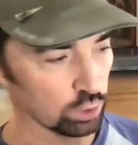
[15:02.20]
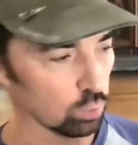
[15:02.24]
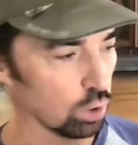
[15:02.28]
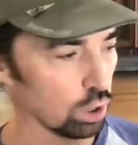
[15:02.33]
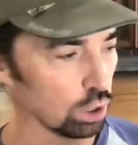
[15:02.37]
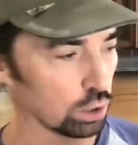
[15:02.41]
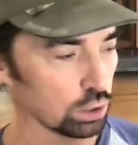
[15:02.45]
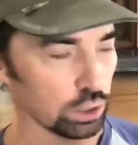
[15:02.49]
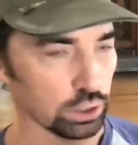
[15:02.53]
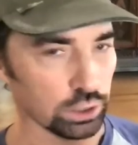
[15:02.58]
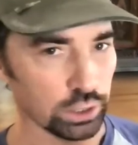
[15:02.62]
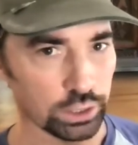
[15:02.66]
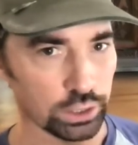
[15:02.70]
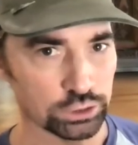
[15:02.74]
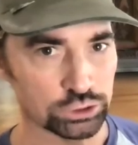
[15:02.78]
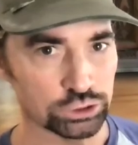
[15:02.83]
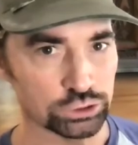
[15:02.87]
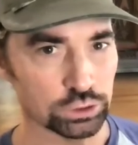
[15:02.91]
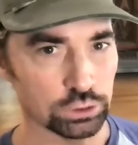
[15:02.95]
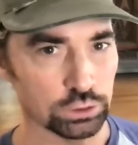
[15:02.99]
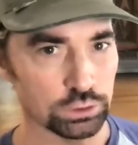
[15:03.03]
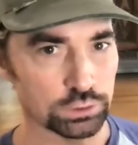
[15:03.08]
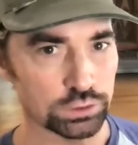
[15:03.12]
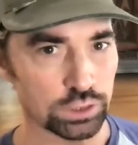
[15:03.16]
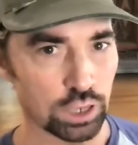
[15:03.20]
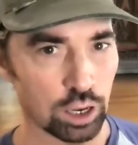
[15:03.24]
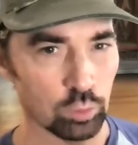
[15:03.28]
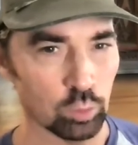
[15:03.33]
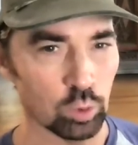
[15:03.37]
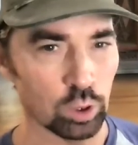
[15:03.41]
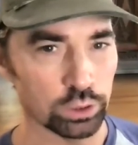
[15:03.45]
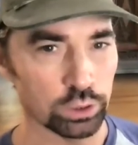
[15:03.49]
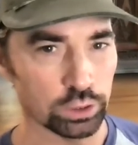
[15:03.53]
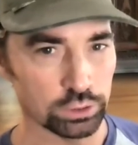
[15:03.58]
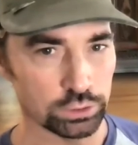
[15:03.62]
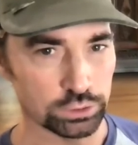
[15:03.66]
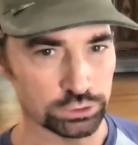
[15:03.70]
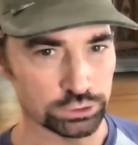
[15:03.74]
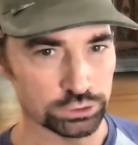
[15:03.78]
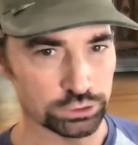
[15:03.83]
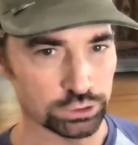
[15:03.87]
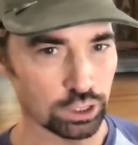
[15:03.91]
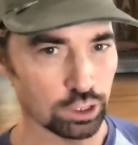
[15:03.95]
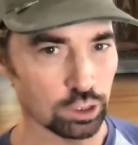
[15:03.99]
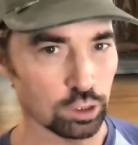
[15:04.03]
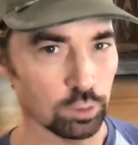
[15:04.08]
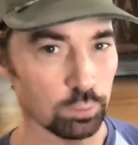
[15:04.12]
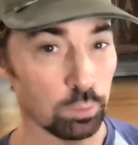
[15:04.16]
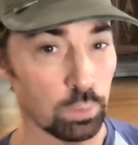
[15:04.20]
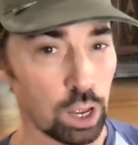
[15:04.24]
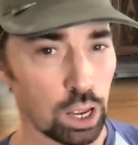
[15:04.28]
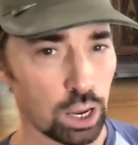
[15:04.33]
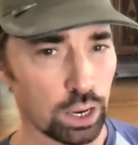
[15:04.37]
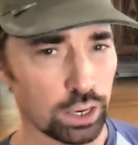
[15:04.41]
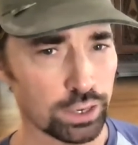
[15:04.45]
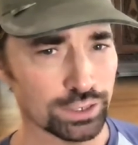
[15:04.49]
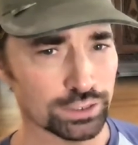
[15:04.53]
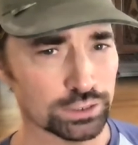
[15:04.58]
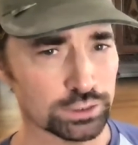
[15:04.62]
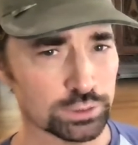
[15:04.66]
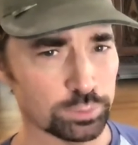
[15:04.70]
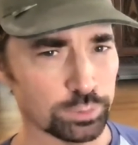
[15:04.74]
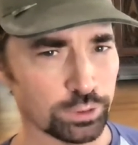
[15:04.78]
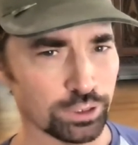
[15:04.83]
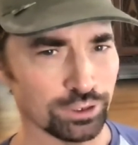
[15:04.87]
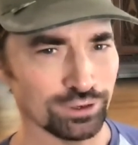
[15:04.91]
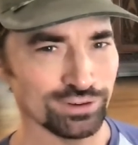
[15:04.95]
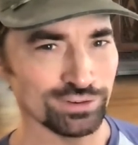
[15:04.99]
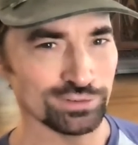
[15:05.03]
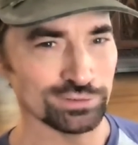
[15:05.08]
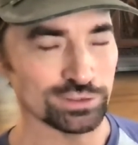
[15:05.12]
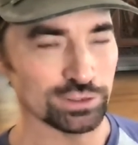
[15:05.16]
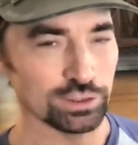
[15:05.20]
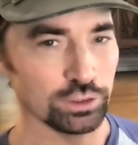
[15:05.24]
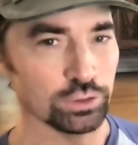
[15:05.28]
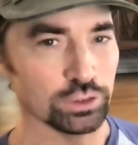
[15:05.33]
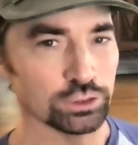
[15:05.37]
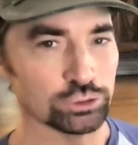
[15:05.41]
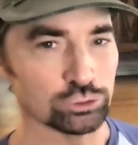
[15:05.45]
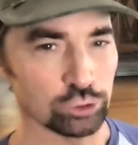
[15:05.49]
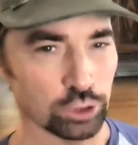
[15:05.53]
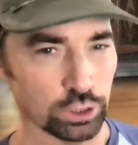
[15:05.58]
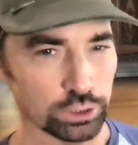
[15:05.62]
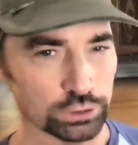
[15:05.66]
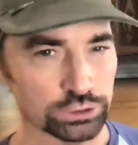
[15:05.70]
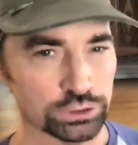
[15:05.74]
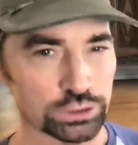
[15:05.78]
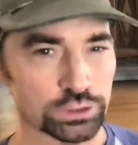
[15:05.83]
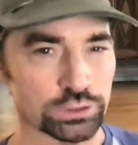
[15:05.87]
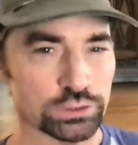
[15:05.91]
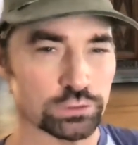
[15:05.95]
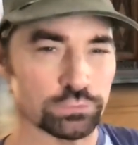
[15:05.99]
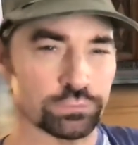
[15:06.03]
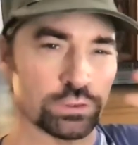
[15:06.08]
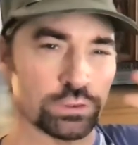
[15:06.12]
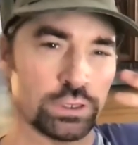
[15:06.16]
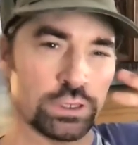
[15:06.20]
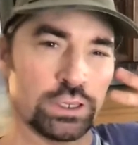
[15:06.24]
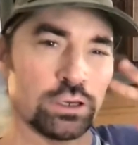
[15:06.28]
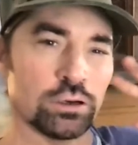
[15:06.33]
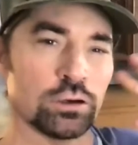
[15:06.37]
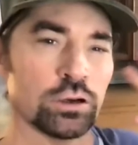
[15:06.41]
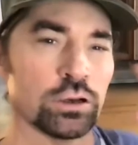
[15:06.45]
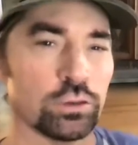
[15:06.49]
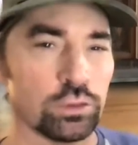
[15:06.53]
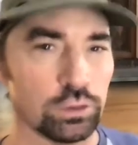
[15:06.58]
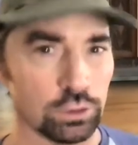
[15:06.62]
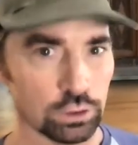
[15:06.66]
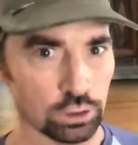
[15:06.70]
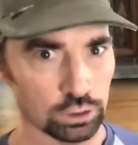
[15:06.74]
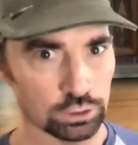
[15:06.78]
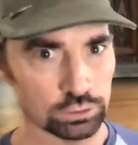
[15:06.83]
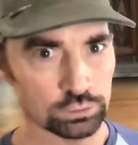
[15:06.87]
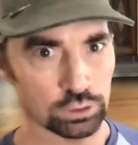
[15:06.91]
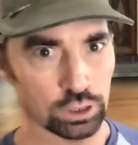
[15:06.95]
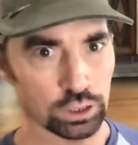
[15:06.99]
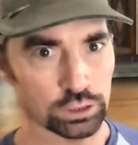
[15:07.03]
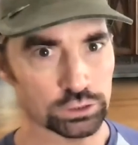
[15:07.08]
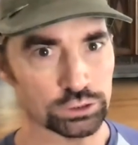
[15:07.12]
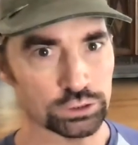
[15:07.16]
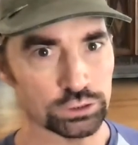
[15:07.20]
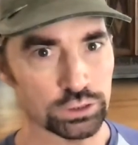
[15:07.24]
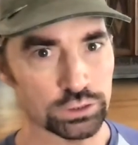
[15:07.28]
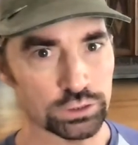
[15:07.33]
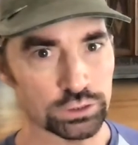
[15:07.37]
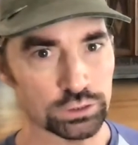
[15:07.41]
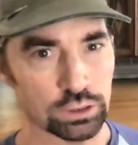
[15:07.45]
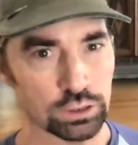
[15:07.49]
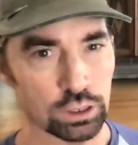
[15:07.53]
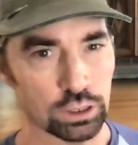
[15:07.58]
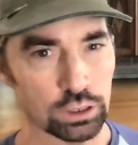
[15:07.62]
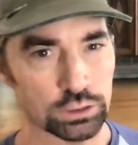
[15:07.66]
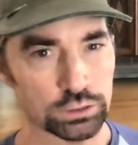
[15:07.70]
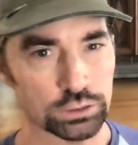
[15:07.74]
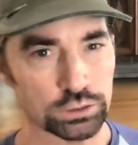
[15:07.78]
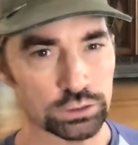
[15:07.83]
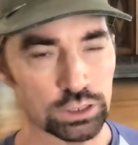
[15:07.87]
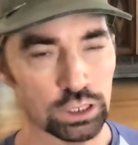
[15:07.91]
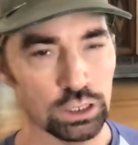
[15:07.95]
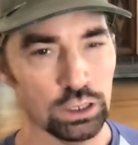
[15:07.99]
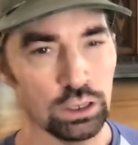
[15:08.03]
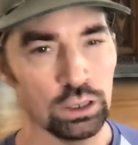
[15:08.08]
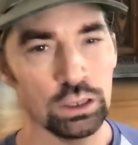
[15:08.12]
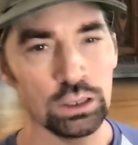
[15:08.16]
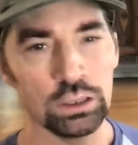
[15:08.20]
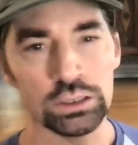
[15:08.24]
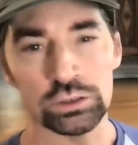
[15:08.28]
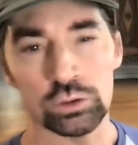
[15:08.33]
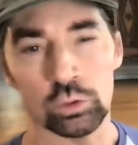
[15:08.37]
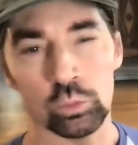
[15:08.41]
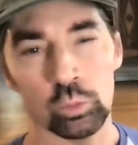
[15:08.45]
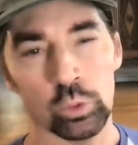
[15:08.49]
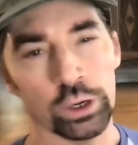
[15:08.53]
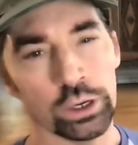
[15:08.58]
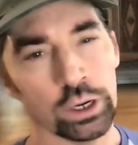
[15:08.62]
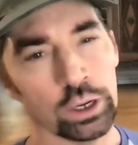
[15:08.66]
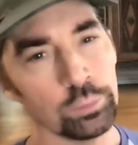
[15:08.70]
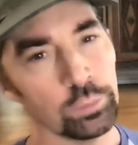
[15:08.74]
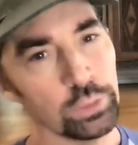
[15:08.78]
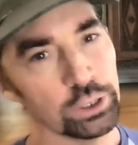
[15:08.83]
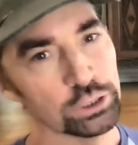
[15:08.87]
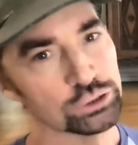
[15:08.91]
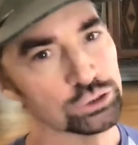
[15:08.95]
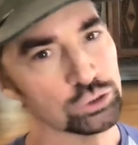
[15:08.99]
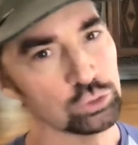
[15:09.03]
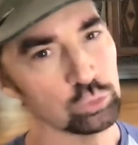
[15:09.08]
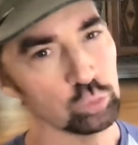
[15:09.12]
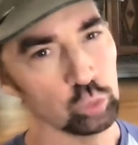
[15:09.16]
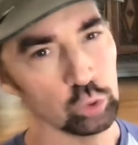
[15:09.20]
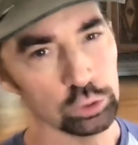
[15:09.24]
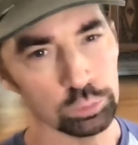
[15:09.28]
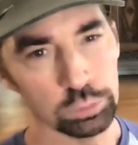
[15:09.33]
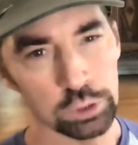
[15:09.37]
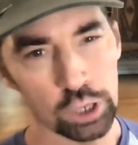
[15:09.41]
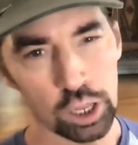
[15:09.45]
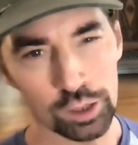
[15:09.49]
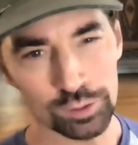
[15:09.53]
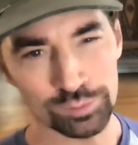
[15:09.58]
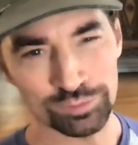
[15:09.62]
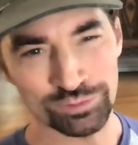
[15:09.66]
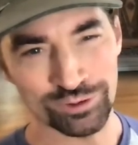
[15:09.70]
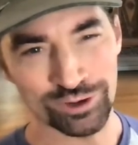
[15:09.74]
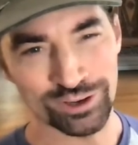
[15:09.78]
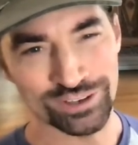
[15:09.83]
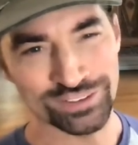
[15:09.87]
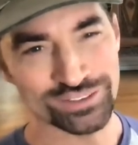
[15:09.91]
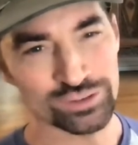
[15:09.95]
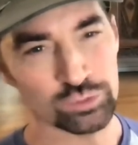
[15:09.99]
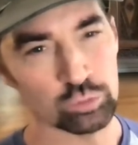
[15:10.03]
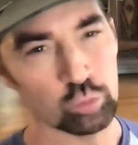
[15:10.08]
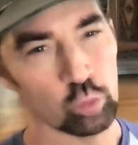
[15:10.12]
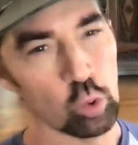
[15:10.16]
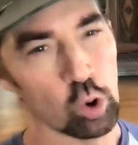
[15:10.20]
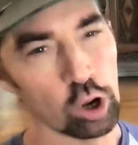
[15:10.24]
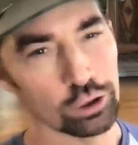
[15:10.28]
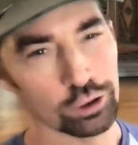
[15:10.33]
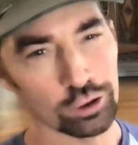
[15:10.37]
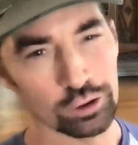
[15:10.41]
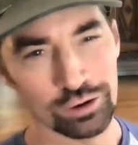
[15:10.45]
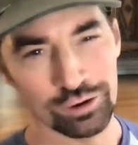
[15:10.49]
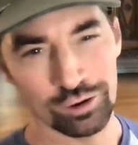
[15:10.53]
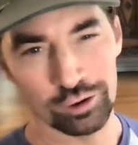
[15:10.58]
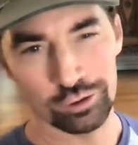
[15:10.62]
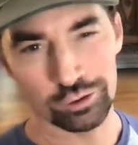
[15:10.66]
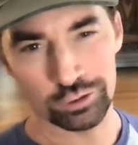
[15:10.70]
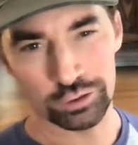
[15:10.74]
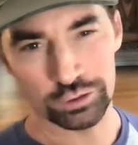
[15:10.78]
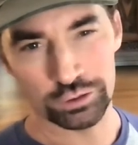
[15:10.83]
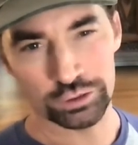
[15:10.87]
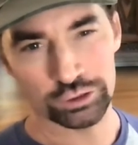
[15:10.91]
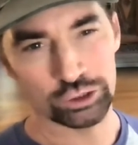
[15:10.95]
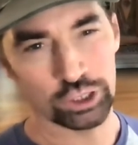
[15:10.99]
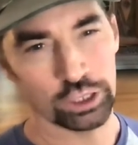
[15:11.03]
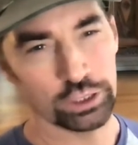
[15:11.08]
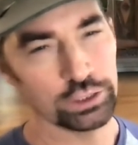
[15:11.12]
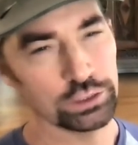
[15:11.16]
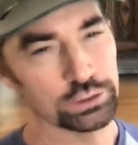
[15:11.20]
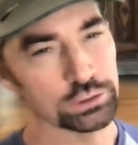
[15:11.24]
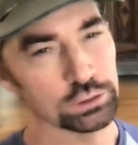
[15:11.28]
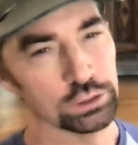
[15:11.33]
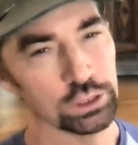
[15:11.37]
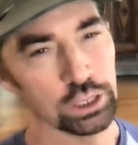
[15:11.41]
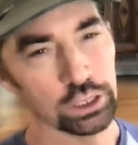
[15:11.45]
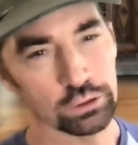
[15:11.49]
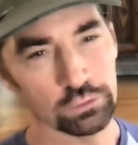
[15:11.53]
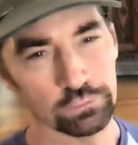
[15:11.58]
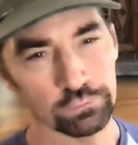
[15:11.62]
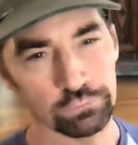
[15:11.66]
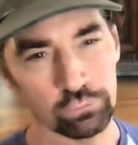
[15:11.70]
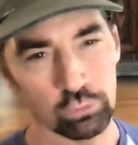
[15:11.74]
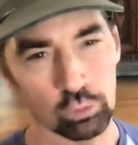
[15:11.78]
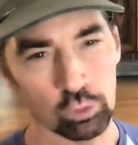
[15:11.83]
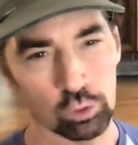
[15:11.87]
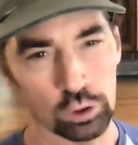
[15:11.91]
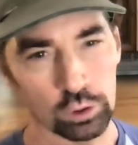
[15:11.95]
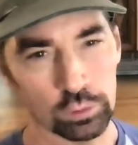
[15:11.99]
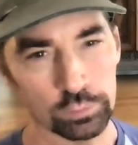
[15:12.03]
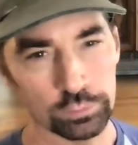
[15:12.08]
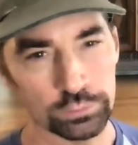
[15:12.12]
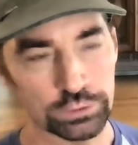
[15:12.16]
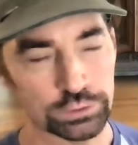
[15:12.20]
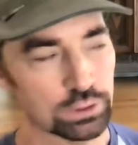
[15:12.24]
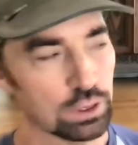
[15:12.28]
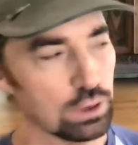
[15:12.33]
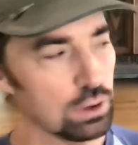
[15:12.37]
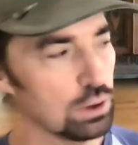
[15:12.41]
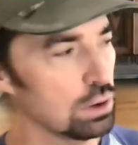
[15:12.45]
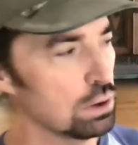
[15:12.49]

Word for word: to walk on eggshells. I wanted to share my experience in the trenches of hearing the art direction discussed so when I mentioned woodblock prints, watercolors, Chinese letter forms,